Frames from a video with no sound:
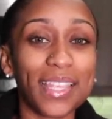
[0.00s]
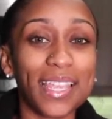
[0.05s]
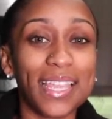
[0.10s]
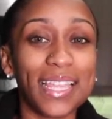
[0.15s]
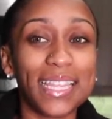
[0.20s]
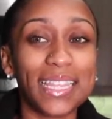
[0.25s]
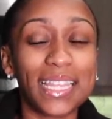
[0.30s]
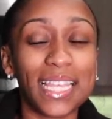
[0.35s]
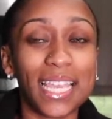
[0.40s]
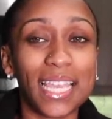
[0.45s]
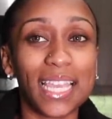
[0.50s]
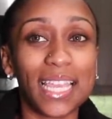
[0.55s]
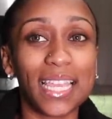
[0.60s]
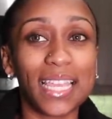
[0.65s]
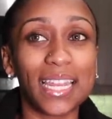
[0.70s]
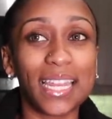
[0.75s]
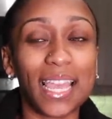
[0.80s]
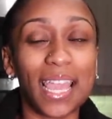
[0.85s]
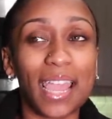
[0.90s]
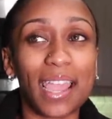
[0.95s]
And
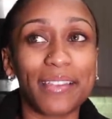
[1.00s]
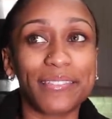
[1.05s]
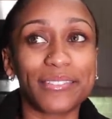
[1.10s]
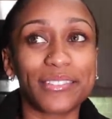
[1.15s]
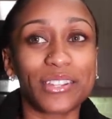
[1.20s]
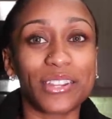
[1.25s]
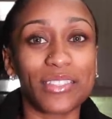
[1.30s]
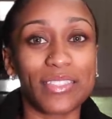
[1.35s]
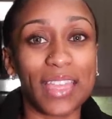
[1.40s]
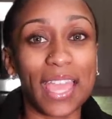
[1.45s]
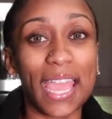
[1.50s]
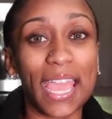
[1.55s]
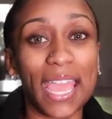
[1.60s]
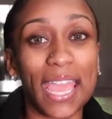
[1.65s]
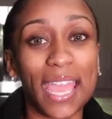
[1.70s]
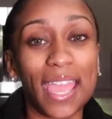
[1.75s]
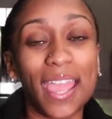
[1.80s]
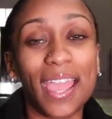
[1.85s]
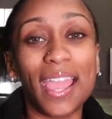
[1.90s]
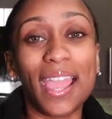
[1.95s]
then after
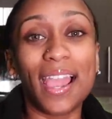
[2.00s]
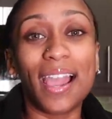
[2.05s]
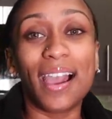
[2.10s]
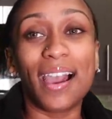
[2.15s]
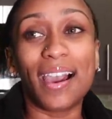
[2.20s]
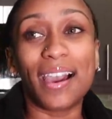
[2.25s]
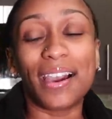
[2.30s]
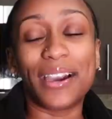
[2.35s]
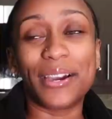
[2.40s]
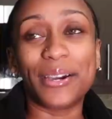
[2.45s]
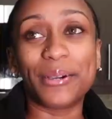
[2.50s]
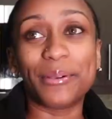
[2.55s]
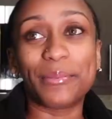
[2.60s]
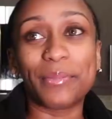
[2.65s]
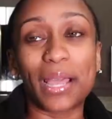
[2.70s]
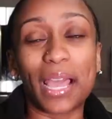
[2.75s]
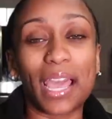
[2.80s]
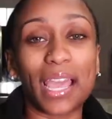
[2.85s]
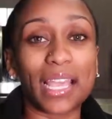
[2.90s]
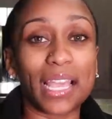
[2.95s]
that,
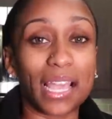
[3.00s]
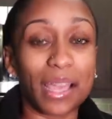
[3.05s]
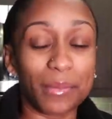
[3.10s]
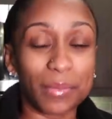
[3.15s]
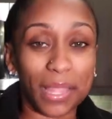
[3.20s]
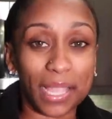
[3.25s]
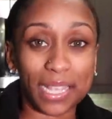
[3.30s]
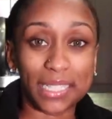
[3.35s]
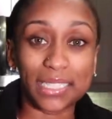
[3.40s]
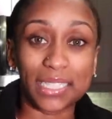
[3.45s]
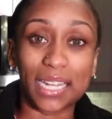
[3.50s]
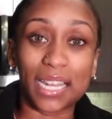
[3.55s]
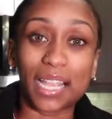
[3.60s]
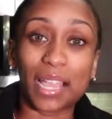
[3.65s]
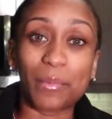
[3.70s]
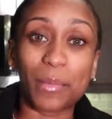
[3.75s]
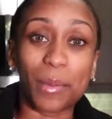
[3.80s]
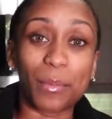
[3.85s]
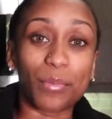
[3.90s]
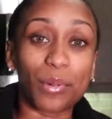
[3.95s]
I got, like I said, I
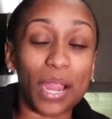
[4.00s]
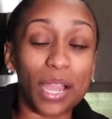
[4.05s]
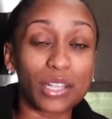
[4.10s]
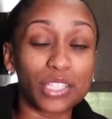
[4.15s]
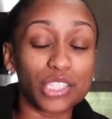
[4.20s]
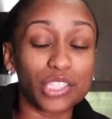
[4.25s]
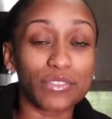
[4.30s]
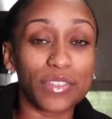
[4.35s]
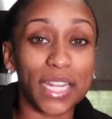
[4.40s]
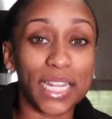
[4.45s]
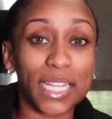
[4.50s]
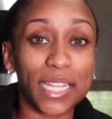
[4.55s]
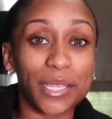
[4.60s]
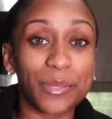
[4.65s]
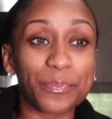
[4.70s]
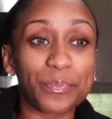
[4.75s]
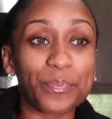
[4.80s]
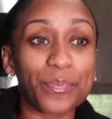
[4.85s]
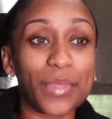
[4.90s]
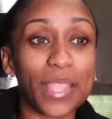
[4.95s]
got my brows
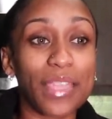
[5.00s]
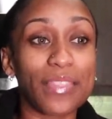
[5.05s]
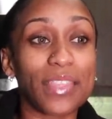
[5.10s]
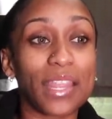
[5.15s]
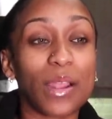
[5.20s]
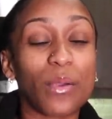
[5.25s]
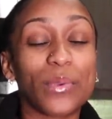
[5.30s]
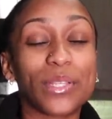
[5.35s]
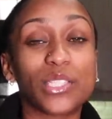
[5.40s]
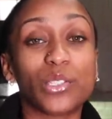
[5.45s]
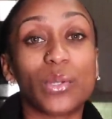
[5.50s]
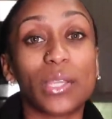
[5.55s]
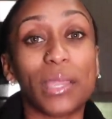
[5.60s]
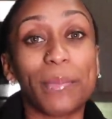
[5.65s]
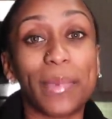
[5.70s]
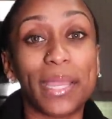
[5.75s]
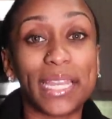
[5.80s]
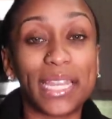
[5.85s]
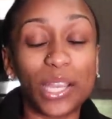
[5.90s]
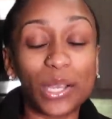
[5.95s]
threaded, and then I went to go get
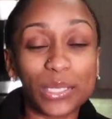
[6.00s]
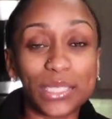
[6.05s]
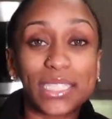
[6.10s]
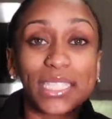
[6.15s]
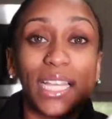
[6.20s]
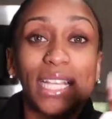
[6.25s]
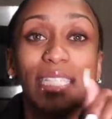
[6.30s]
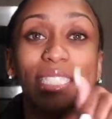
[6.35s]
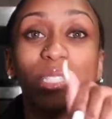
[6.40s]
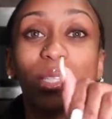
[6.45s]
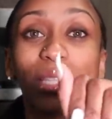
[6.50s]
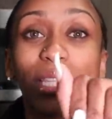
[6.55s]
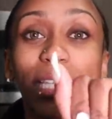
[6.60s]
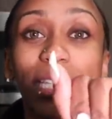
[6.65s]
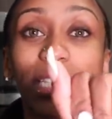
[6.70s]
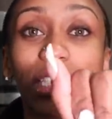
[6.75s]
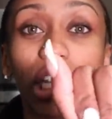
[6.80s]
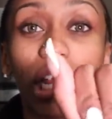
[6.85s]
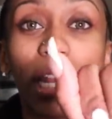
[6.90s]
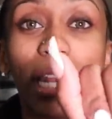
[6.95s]
my nails done. So
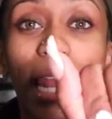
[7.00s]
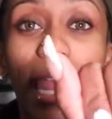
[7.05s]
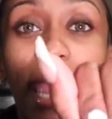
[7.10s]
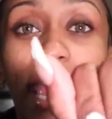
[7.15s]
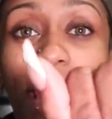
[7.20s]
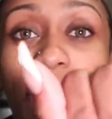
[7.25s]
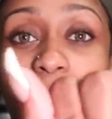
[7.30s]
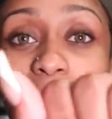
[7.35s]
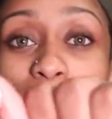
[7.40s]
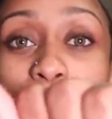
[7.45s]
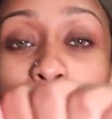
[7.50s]
these are like